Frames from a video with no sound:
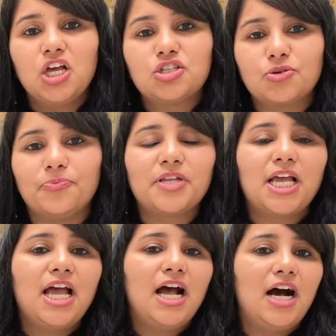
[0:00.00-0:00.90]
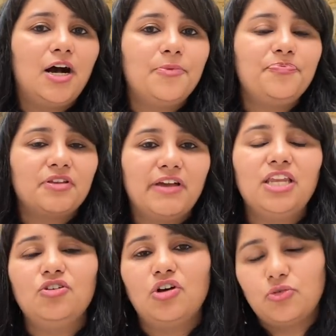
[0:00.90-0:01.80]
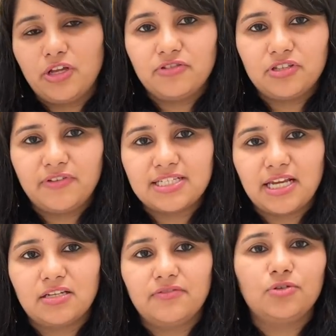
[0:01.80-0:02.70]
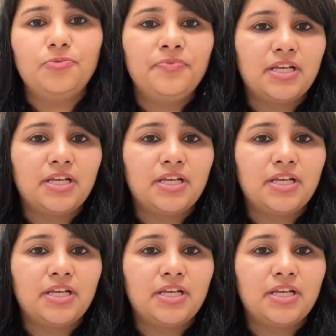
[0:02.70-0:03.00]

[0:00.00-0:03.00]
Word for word: So um, when you are going for the visa interview,